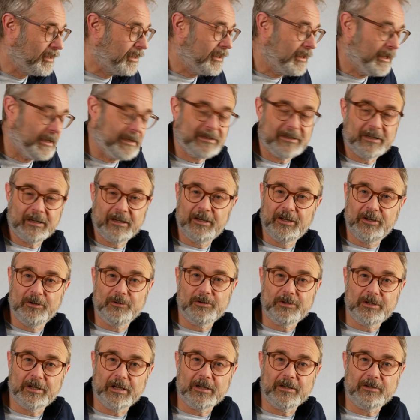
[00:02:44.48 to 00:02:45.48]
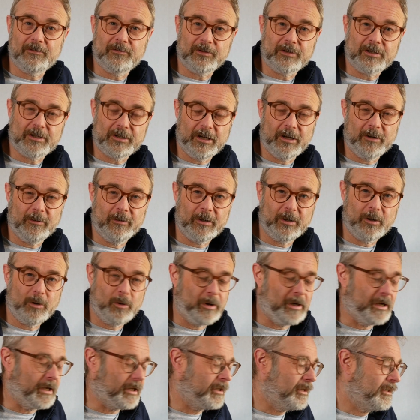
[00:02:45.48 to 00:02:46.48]
S&Q stands for slow and
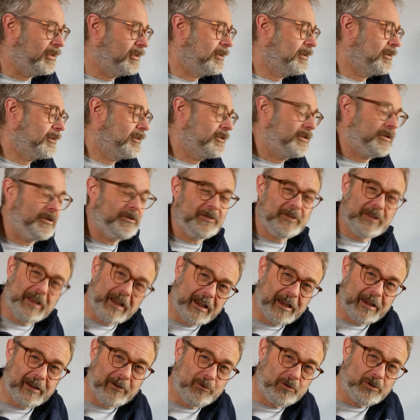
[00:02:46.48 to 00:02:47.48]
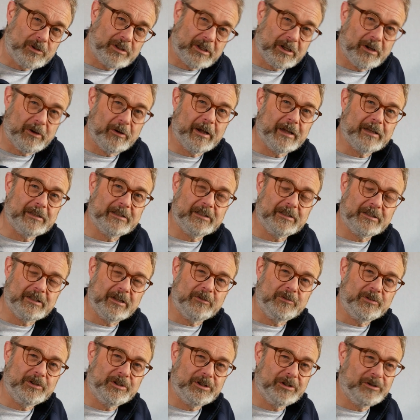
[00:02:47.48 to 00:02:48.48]
quick. So that also has its
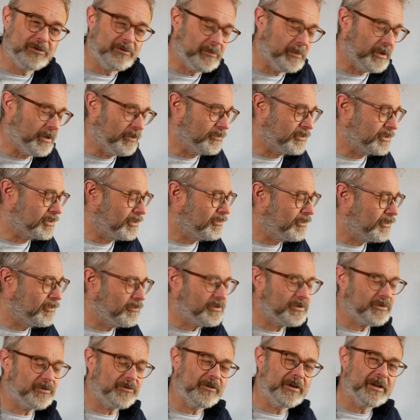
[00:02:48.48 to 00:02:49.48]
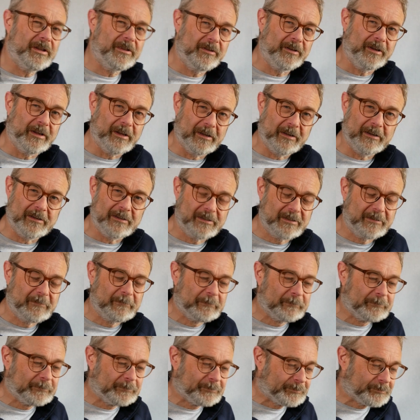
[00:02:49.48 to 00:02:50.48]
own shoot mode. So those three things
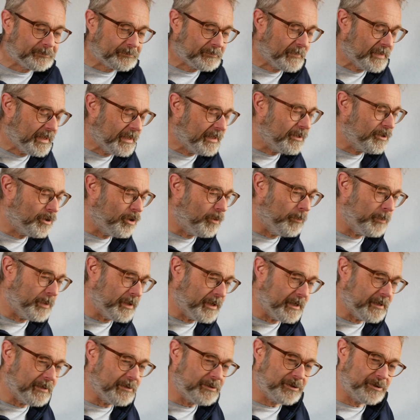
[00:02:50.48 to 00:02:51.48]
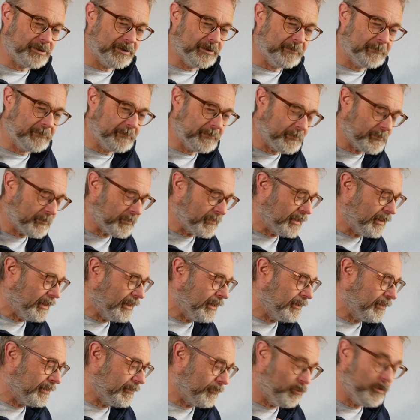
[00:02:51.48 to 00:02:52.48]
in combination
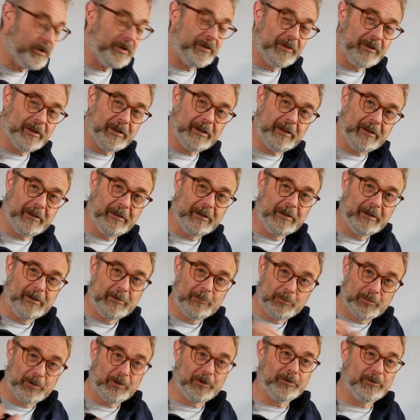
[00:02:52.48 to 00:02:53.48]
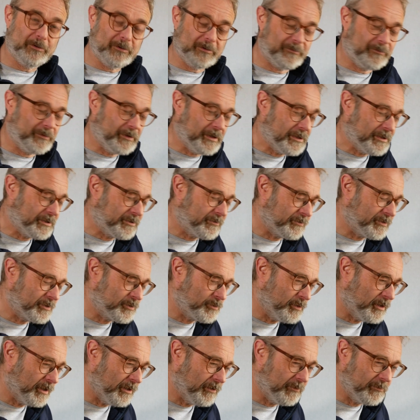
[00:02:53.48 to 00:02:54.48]
with the product feature
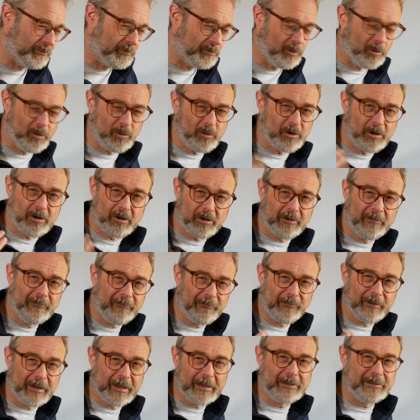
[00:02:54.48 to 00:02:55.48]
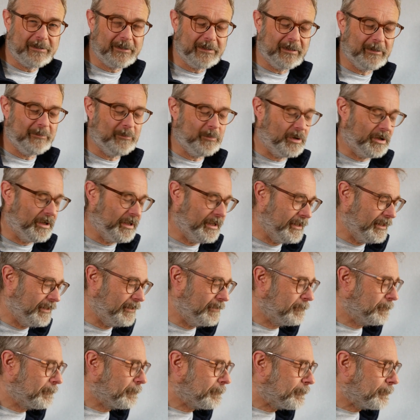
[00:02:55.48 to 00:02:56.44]
as well, all got conflated in my head.